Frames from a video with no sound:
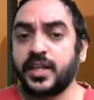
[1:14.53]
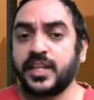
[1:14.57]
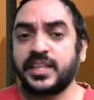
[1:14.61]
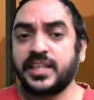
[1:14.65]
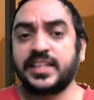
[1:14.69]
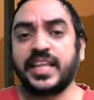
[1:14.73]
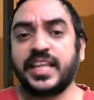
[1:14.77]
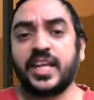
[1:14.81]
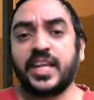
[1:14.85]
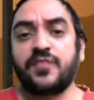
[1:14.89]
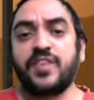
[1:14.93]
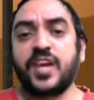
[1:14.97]

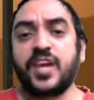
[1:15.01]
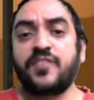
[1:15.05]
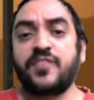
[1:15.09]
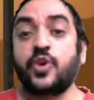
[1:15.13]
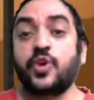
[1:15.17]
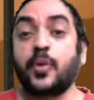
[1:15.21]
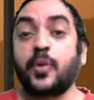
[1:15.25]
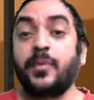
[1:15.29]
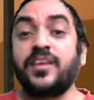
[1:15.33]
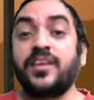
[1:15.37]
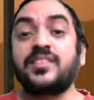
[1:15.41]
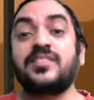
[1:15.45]
Then we have
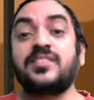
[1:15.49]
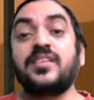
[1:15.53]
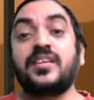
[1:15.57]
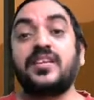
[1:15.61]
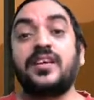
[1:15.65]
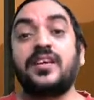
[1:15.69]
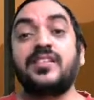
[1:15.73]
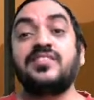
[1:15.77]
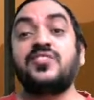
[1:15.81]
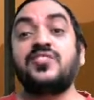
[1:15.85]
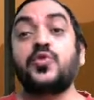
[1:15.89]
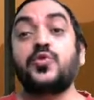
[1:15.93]
domestic
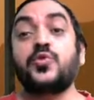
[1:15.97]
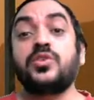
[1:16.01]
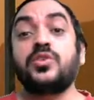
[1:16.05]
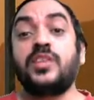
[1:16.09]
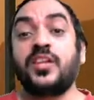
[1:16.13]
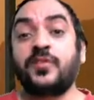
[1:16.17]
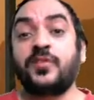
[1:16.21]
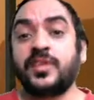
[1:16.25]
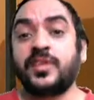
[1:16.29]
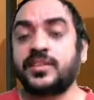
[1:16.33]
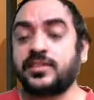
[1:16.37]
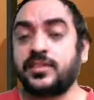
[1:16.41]
institutional
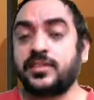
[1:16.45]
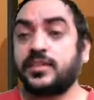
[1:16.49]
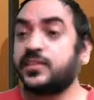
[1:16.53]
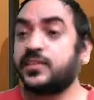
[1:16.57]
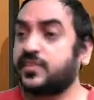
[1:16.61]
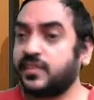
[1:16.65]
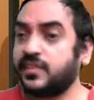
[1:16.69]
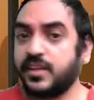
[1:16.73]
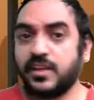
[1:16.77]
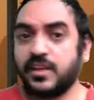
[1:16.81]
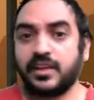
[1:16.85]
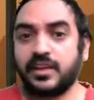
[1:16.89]

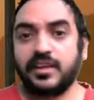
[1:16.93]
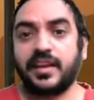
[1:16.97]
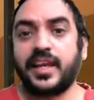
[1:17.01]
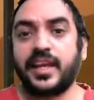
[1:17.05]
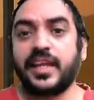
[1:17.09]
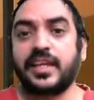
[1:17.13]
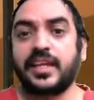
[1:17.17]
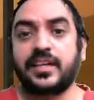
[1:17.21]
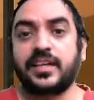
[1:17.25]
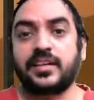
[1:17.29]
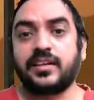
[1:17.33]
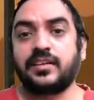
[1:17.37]
investors
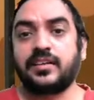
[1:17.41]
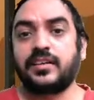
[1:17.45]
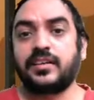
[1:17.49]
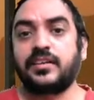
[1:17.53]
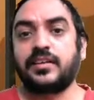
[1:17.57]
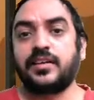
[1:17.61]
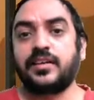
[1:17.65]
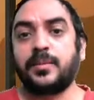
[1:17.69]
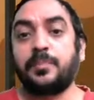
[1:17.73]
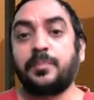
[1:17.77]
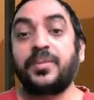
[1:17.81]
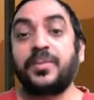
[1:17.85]
like
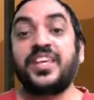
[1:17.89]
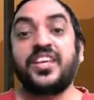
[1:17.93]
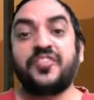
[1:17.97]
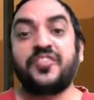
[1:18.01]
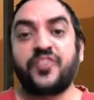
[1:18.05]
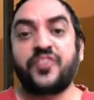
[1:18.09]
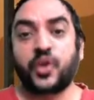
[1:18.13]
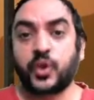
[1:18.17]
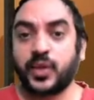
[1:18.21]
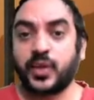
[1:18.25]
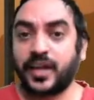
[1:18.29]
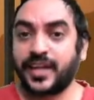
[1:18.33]
PF
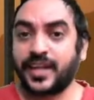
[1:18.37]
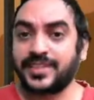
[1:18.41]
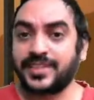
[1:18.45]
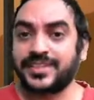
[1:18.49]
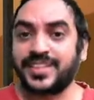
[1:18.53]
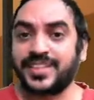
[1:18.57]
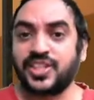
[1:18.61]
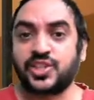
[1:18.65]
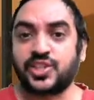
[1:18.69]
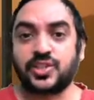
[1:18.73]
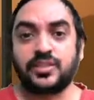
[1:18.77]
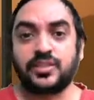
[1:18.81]

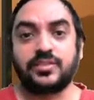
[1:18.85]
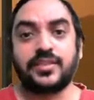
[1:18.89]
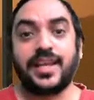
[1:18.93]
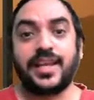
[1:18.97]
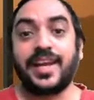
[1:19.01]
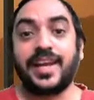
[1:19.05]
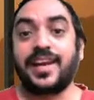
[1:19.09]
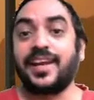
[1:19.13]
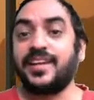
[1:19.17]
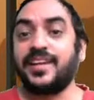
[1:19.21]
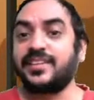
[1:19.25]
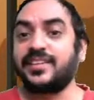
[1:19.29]
organization,
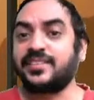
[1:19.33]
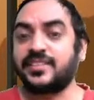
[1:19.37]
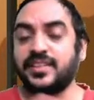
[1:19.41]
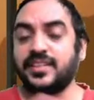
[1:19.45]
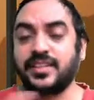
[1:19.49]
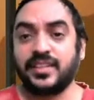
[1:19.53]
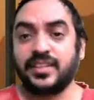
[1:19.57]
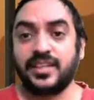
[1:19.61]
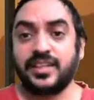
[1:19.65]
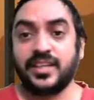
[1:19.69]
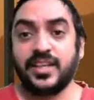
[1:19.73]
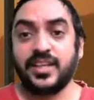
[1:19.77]

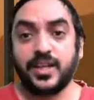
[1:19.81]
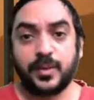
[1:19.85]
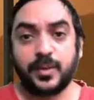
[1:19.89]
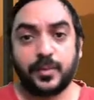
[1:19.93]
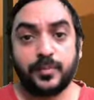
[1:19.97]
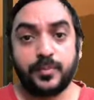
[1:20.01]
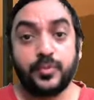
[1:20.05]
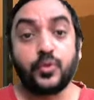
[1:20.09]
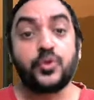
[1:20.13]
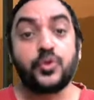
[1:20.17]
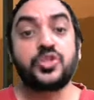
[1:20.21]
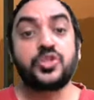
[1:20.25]
LIC,
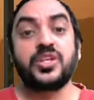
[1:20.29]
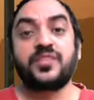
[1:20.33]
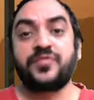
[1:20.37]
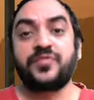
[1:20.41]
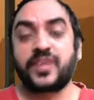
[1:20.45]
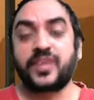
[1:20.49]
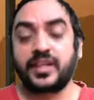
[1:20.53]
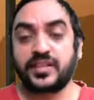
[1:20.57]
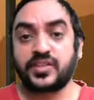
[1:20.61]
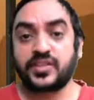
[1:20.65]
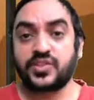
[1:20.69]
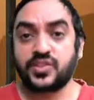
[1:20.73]
mutual
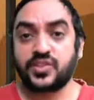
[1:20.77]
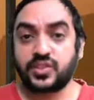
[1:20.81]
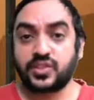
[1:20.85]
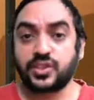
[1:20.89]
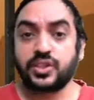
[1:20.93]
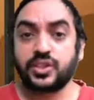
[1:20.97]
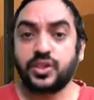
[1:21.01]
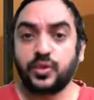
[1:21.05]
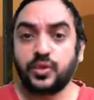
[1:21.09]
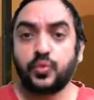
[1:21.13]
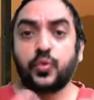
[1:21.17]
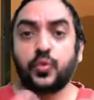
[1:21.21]
funds
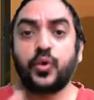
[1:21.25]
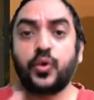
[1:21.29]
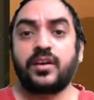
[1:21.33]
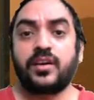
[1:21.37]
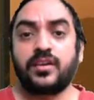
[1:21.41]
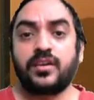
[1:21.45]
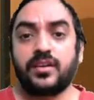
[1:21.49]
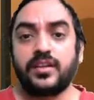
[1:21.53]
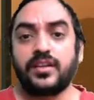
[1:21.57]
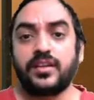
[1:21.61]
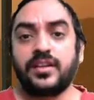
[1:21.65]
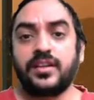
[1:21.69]
who
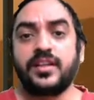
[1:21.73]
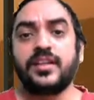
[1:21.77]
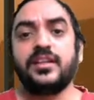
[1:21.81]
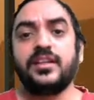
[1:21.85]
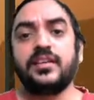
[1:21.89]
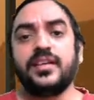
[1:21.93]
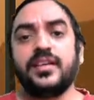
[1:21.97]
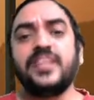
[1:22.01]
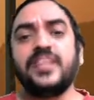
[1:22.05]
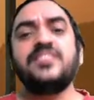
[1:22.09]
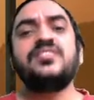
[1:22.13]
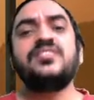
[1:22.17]
are
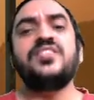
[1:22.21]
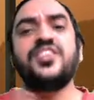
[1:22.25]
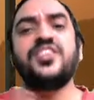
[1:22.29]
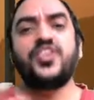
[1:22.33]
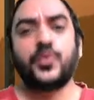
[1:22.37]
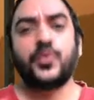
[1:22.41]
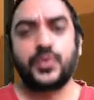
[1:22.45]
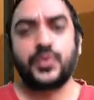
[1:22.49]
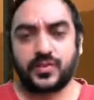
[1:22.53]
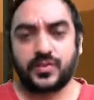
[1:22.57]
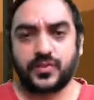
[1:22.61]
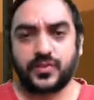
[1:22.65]

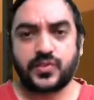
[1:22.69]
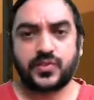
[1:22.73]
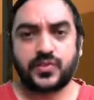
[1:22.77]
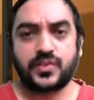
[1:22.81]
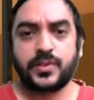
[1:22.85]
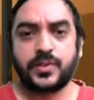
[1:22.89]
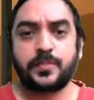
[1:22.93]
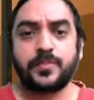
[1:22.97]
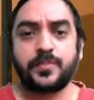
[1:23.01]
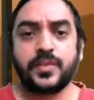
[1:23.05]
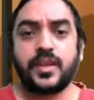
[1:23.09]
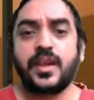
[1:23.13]
institutions.
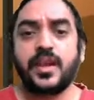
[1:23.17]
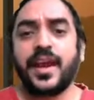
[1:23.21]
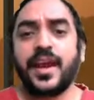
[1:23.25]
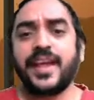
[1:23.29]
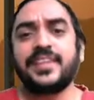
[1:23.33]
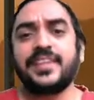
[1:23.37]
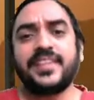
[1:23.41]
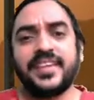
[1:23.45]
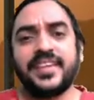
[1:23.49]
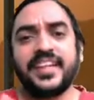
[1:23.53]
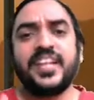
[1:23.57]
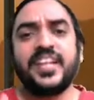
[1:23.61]

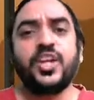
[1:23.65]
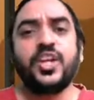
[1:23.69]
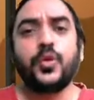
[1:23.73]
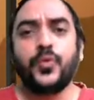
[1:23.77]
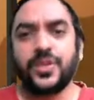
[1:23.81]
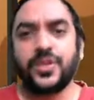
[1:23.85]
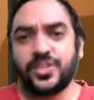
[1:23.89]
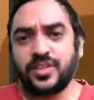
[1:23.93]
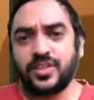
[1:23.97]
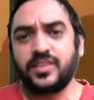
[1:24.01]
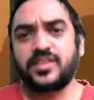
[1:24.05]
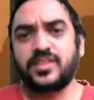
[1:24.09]
And then
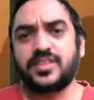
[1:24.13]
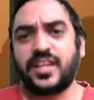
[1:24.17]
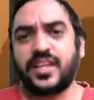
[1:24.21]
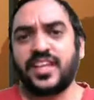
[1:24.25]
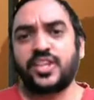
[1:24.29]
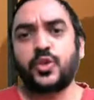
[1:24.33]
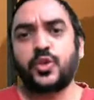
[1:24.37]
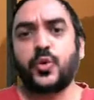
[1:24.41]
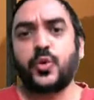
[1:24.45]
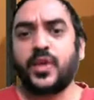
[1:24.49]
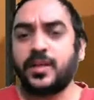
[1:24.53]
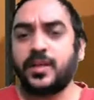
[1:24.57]
individuals
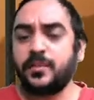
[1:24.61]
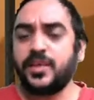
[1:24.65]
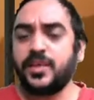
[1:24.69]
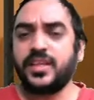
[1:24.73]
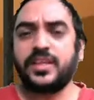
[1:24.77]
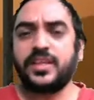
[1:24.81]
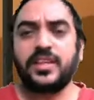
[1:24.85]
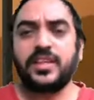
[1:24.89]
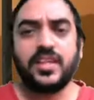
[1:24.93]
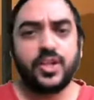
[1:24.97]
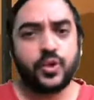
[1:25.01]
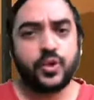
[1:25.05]
like you and
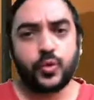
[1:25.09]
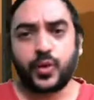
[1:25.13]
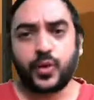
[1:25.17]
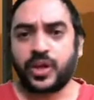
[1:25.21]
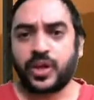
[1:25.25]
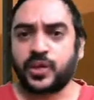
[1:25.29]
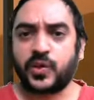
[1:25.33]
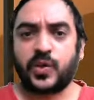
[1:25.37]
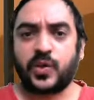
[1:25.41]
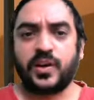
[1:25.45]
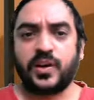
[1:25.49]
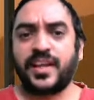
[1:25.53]
me who are
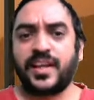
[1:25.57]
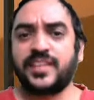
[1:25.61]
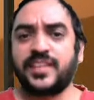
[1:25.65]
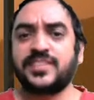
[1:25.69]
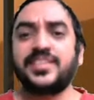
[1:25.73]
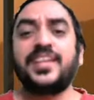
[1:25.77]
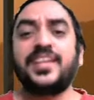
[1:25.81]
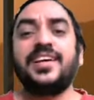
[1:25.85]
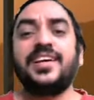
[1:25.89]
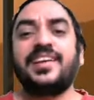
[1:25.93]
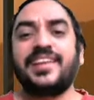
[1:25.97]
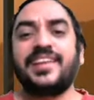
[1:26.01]
called as
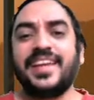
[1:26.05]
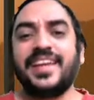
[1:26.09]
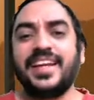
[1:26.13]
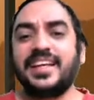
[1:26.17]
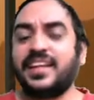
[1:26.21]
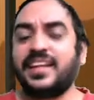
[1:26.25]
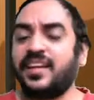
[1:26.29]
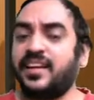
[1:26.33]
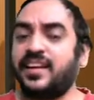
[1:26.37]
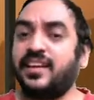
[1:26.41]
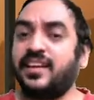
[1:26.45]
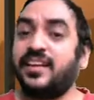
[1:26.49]

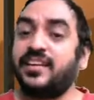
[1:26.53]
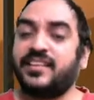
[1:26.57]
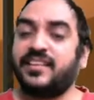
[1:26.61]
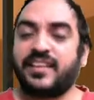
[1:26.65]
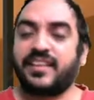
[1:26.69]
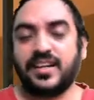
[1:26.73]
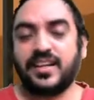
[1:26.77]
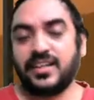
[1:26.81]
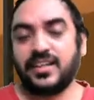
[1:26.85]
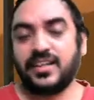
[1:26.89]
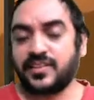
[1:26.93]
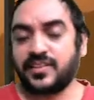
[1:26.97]
retail
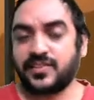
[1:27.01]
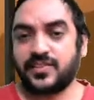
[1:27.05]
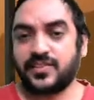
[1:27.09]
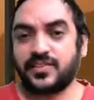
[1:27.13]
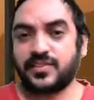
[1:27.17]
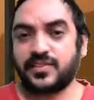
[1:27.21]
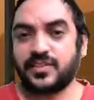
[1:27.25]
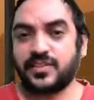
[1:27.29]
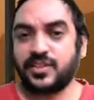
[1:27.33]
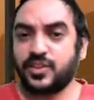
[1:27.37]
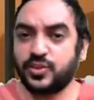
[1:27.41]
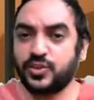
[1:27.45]

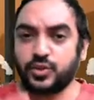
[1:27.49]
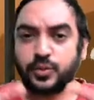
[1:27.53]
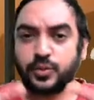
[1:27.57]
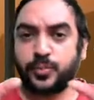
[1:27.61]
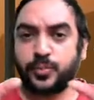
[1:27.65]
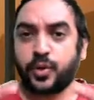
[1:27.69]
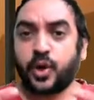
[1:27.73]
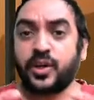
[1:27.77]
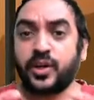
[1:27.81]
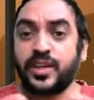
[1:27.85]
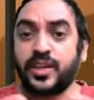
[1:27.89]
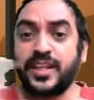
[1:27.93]
traders. So
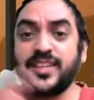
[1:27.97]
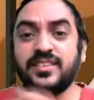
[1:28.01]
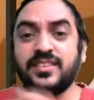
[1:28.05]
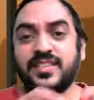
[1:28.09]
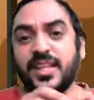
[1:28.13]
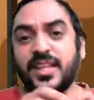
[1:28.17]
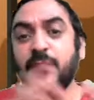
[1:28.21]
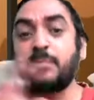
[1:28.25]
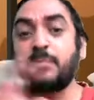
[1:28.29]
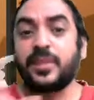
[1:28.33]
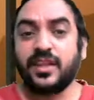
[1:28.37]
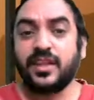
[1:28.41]
broadly
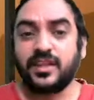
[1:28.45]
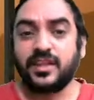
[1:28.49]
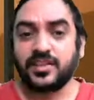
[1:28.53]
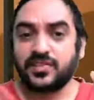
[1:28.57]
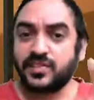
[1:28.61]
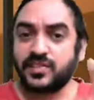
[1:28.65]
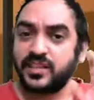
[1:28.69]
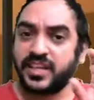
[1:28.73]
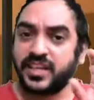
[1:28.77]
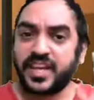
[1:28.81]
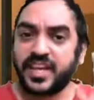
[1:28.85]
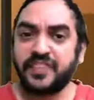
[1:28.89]
3
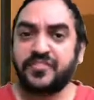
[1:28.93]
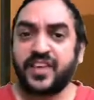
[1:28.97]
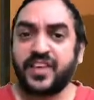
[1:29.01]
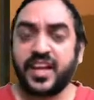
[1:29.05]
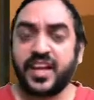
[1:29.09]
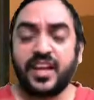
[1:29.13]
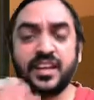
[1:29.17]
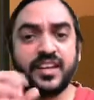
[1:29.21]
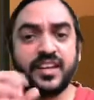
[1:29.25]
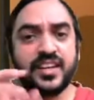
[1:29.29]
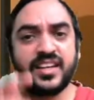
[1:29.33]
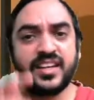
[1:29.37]
pillars,
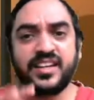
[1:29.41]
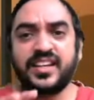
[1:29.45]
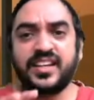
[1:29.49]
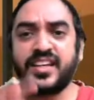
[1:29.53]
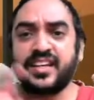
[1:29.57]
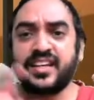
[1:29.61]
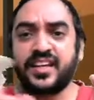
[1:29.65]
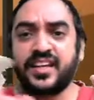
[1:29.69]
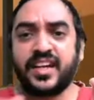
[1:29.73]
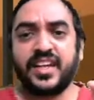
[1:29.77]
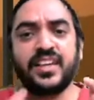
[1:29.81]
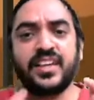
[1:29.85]
FI,
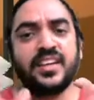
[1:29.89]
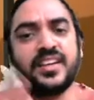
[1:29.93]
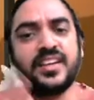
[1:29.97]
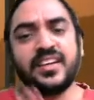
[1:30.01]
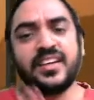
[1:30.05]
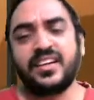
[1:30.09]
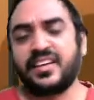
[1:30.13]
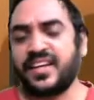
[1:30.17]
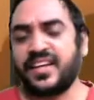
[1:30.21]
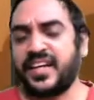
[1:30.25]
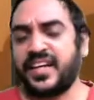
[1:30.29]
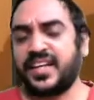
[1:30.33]
DI,
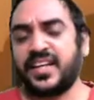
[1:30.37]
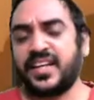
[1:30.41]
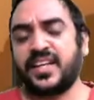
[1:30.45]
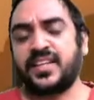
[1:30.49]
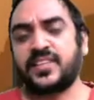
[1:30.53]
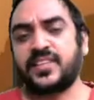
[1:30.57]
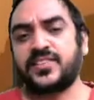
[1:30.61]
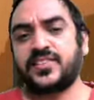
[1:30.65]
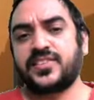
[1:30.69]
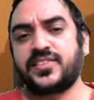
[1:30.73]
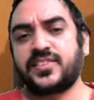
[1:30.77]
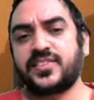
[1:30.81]

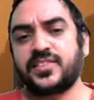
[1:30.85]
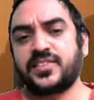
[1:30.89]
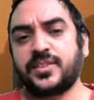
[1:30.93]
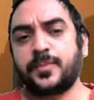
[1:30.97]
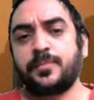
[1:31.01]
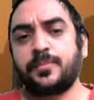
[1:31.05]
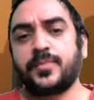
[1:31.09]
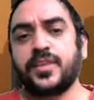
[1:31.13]
retailers.